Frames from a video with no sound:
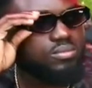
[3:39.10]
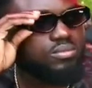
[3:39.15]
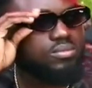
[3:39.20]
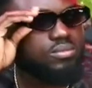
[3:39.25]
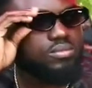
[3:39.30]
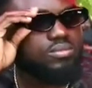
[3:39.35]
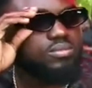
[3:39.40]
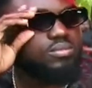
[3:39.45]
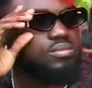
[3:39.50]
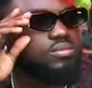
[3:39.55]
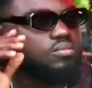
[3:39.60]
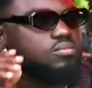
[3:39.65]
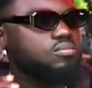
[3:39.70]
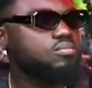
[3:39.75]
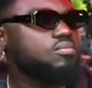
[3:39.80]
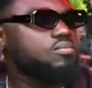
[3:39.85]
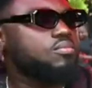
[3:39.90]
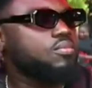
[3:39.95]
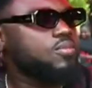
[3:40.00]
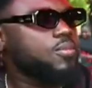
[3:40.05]

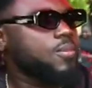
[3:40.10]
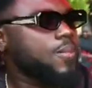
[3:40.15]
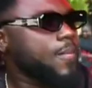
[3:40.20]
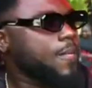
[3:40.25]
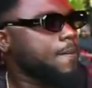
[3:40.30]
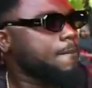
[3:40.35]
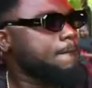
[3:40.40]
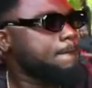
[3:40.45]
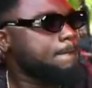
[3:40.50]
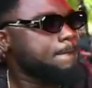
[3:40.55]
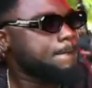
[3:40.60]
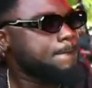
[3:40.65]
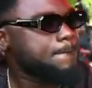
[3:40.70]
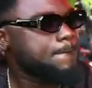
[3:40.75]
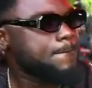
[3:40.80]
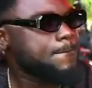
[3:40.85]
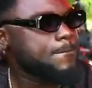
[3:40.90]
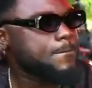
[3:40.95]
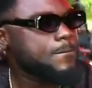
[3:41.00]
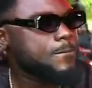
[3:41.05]

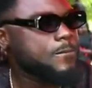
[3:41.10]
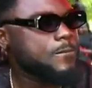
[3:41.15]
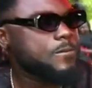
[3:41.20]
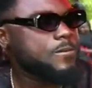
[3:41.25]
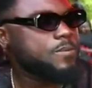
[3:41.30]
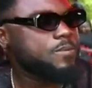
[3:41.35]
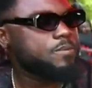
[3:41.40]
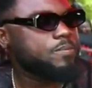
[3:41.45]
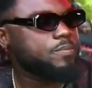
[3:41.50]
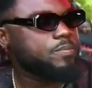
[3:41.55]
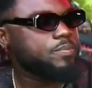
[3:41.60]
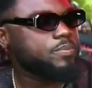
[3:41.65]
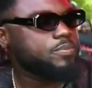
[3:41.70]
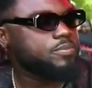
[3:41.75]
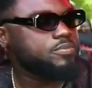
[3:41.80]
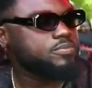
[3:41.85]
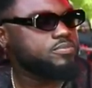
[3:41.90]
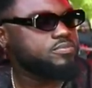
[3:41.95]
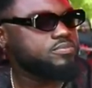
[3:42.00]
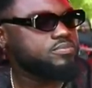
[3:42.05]

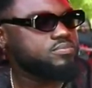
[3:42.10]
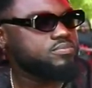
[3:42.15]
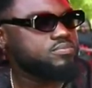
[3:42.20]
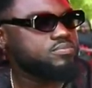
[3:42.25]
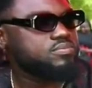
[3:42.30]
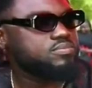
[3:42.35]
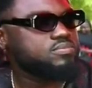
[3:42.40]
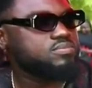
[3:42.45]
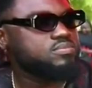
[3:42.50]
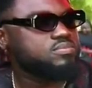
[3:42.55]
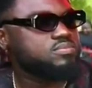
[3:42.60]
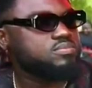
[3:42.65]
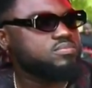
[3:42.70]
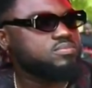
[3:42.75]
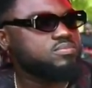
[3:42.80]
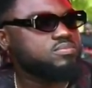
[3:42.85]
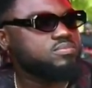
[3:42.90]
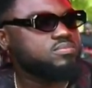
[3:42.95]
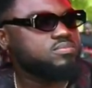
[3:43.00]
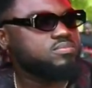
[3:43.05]

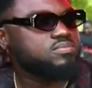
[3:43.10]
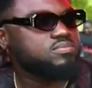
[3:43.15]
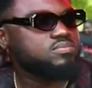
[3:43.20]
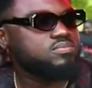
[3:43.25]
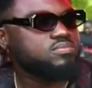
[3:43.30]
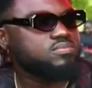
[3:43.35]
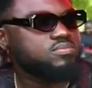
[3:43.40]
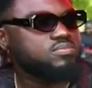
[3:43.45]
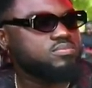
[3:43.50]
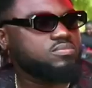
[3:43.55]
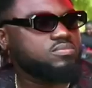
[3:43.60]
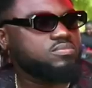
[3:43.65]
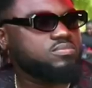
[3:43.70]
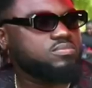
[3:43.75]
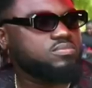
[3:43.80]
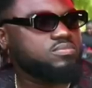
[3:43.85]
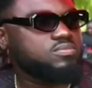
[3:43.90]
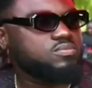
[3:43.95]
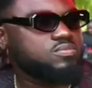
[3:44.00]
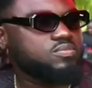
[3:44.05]

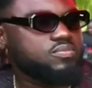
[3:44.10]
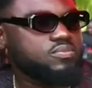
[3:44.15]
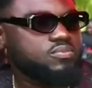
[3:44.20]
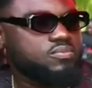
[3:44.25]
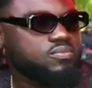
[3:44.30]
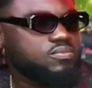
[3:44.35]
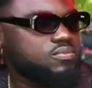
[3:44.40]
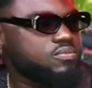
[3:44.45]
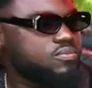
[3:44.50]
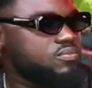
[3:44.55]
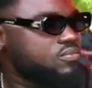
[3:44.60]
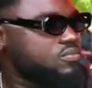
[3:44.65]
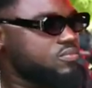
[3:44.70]
(not speaking)